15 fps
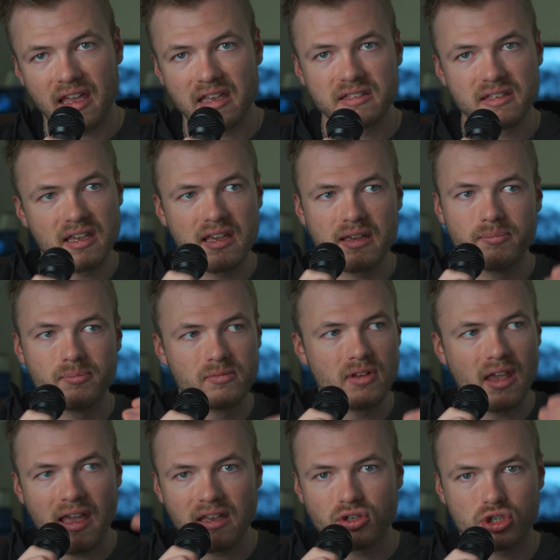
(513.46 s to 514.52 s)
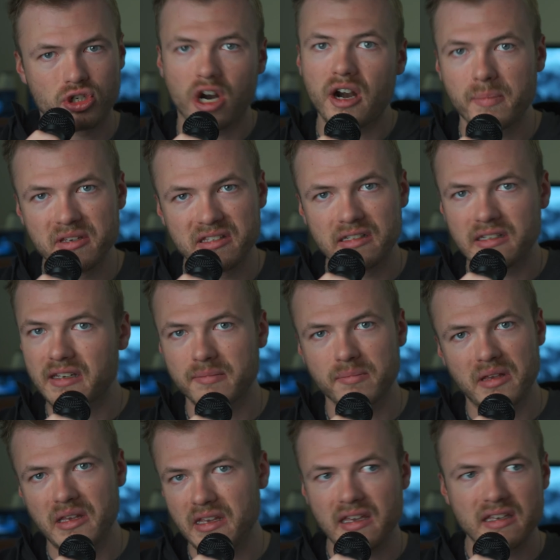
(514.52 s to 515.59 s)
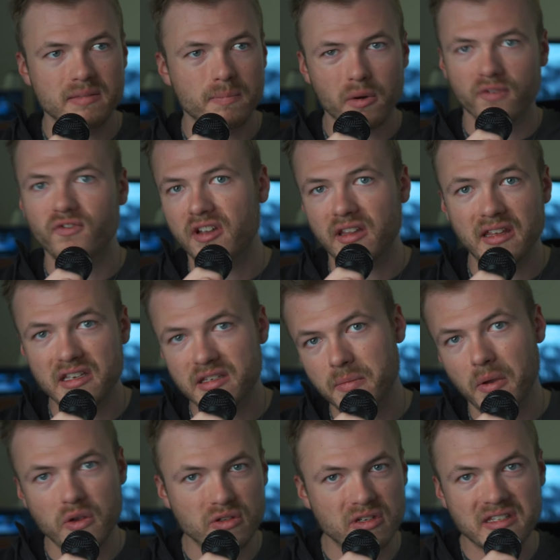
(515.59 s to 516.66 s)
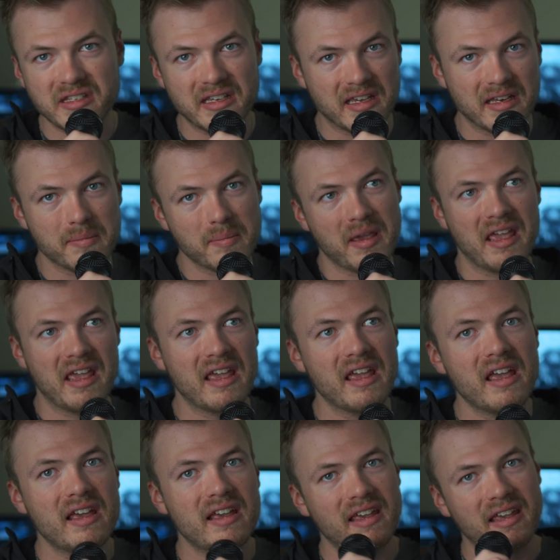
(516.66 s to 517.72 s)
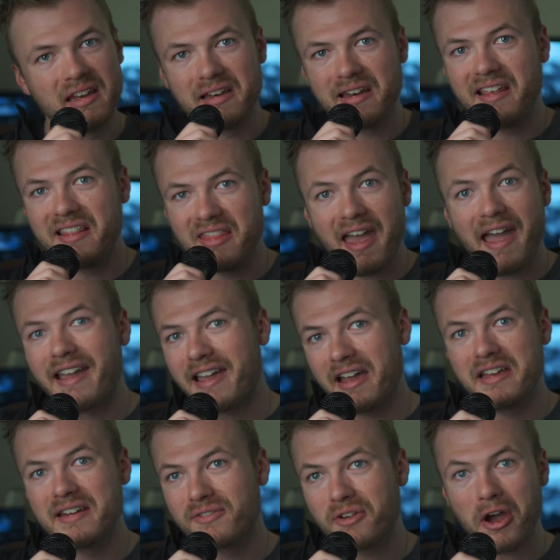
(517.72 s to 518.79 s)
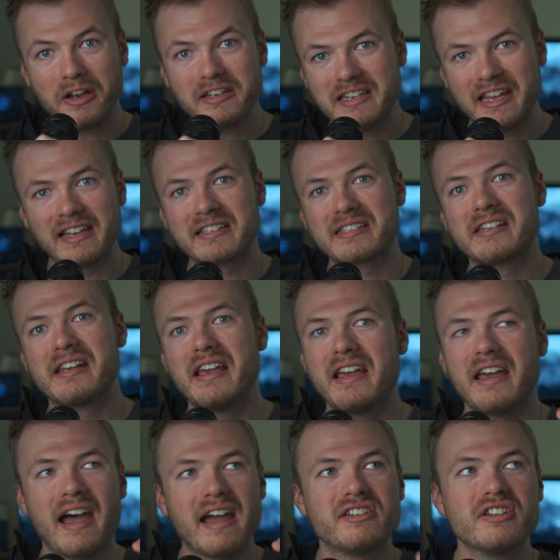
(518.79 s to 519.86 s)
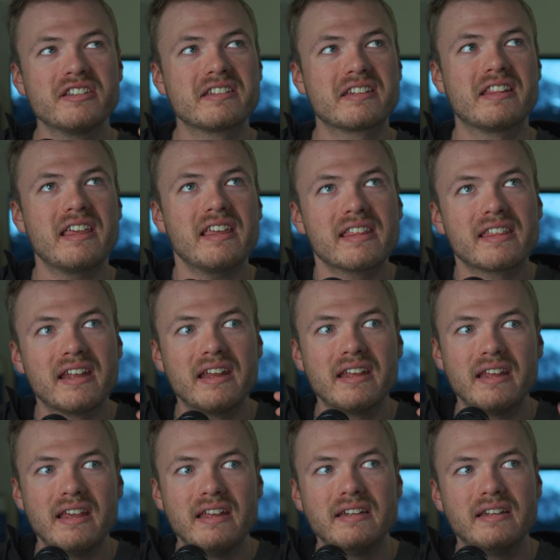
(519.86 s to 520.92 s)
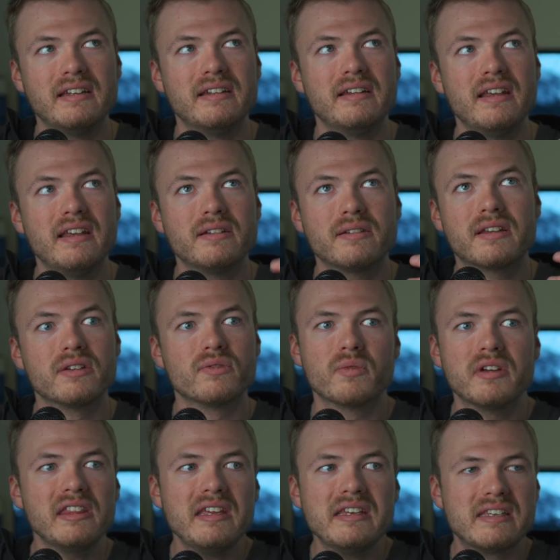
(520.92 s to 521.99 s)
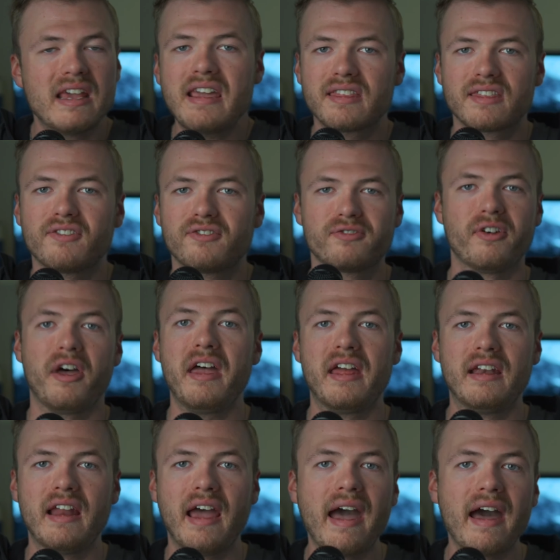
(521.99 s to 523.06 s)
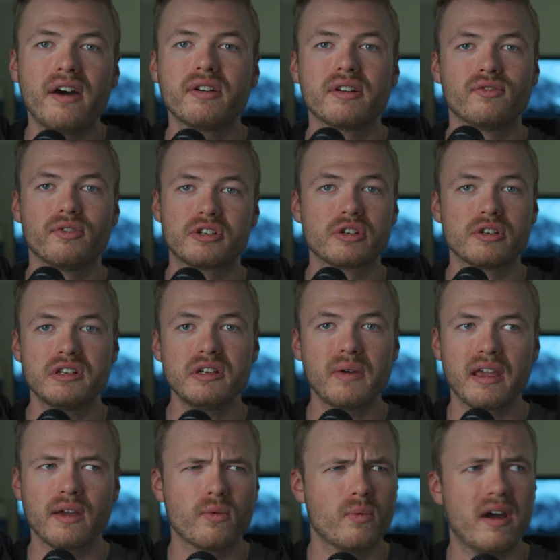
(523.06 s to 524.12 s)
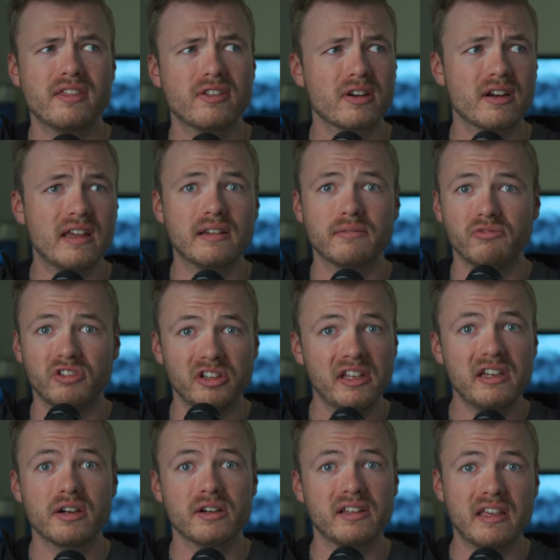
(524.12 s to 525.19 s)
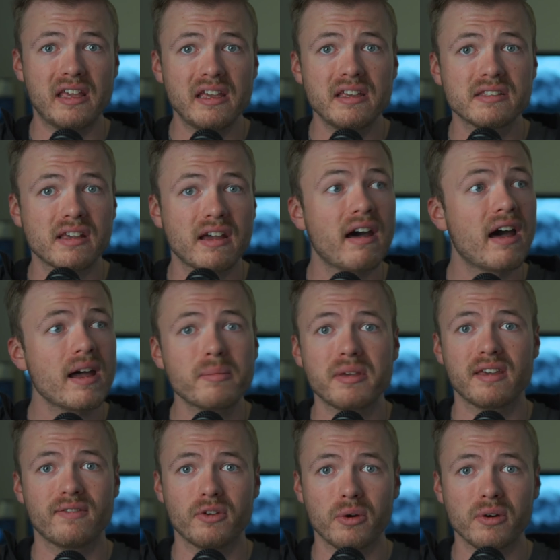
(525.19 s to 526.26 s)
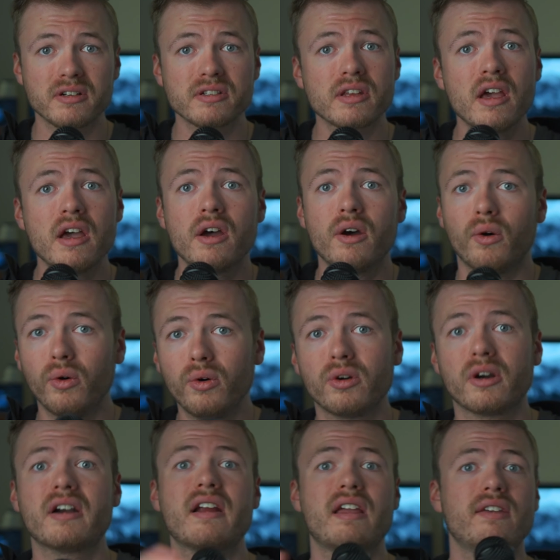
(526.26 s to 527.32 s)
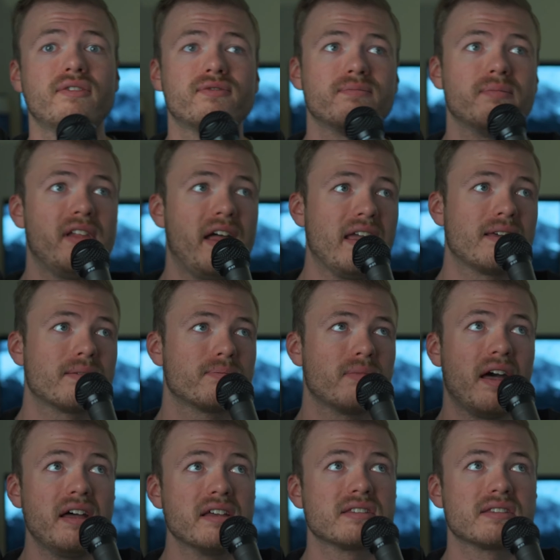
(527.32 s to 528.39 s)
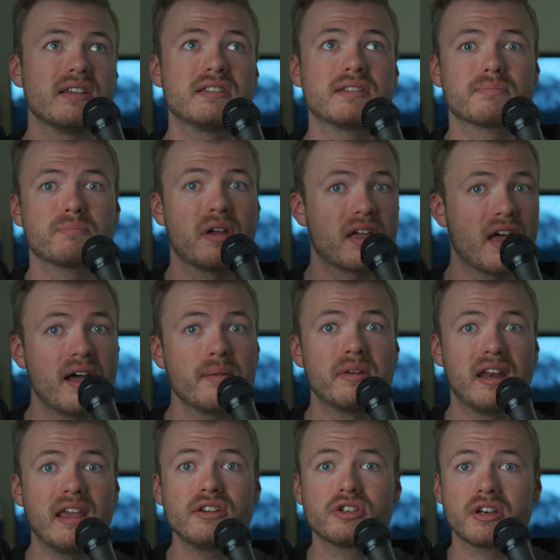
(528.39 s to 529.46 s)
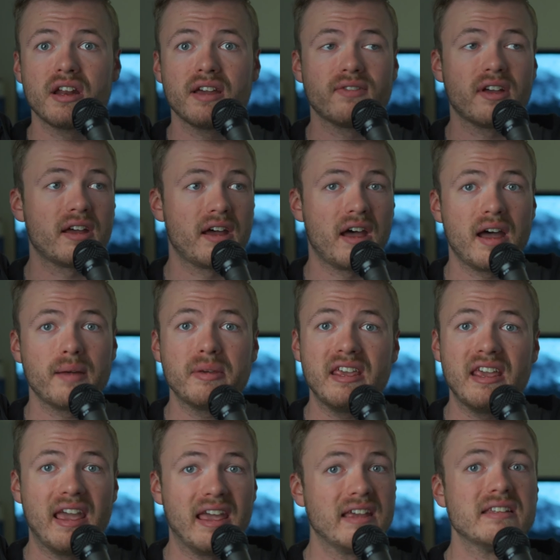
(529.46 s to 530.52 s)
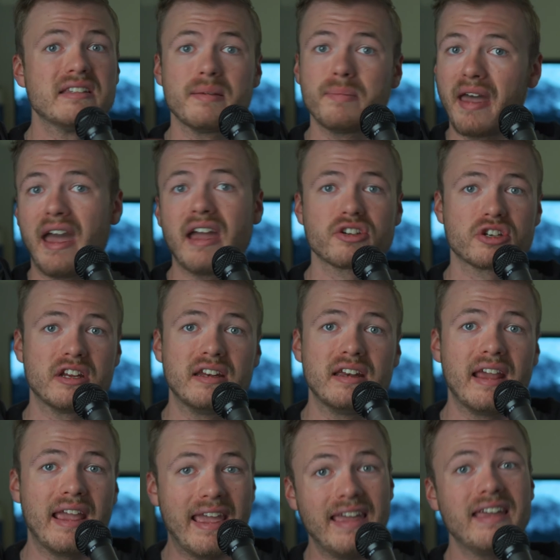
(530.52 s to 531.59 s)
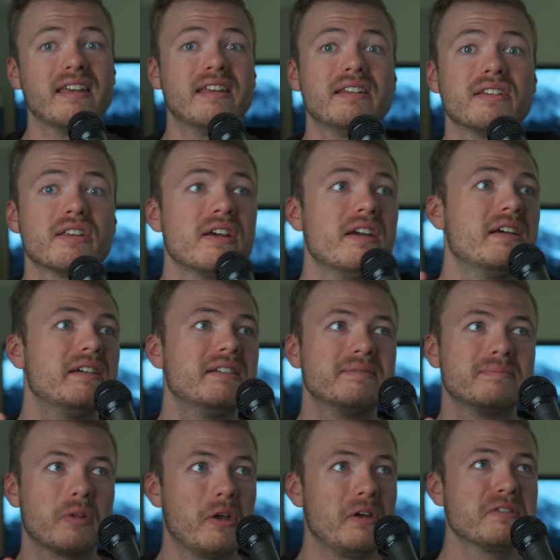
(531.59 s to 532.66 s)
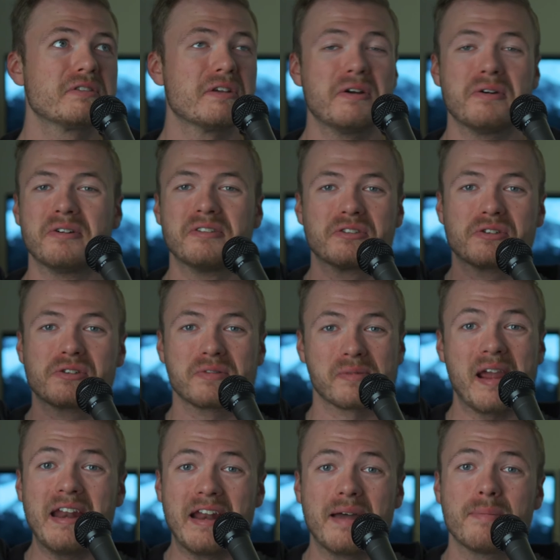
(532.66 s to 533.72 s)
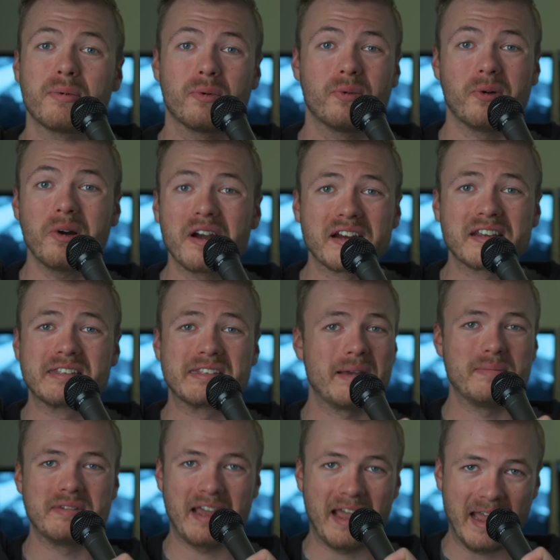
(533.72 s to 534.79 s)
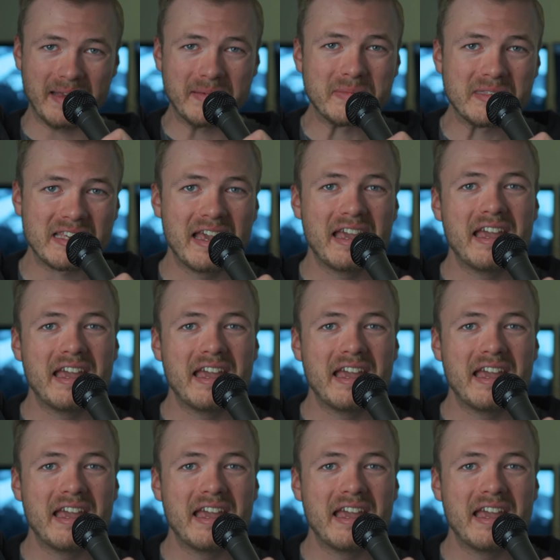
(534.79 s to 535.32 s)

as sharp as it can be, as perfectly exposed as it can be in that kind of context, I just think that it can really take the fun out of what you're doing, whether it literally is a hobby of yours, or if, like us, it's a combination of a hobby and a passion and also straight up work sometimes.